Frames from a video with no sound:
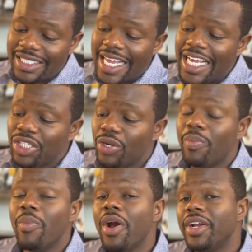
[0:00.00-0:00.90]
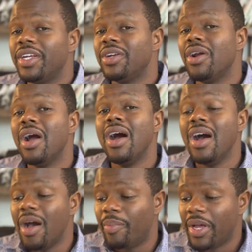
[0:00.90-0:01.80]
Days on market are
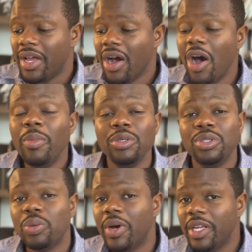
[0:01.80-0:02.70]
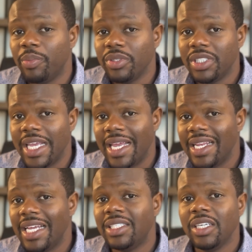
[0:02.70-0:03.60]
up almost 20%,
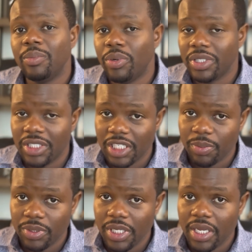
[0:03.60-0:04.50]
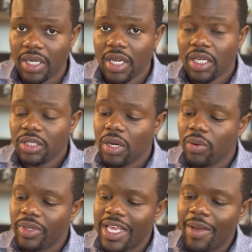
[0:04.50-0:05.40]
19.6%. So
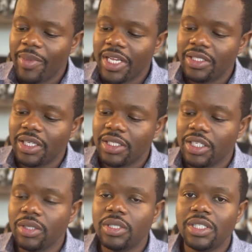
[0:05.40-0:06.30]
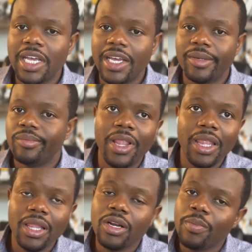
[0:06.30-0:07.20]
what that means is it used to take a
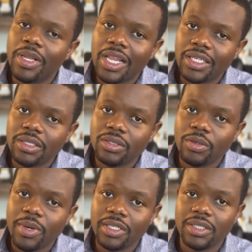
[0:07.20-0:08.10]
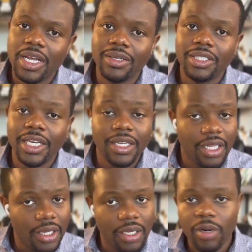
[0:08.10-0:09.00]
little bit less than two months, now it's taking a
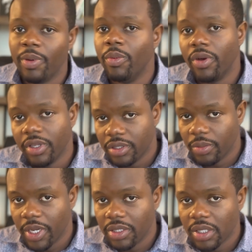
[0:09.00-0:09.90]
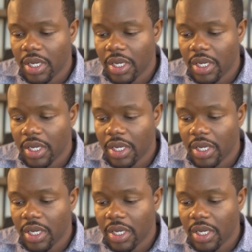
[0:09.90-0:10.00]
little bit more than two months.